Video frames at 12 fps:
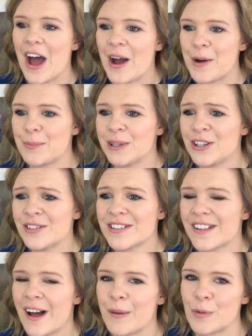Um, but there's
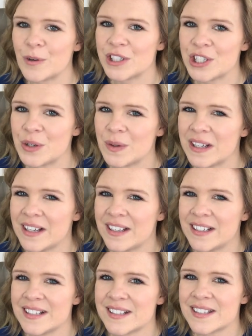a lot more to it,
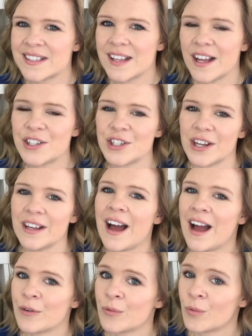and it's such,
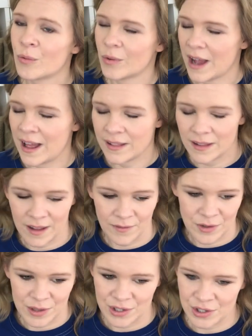I, I
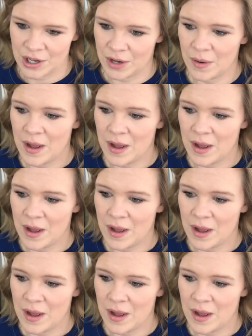loved this show.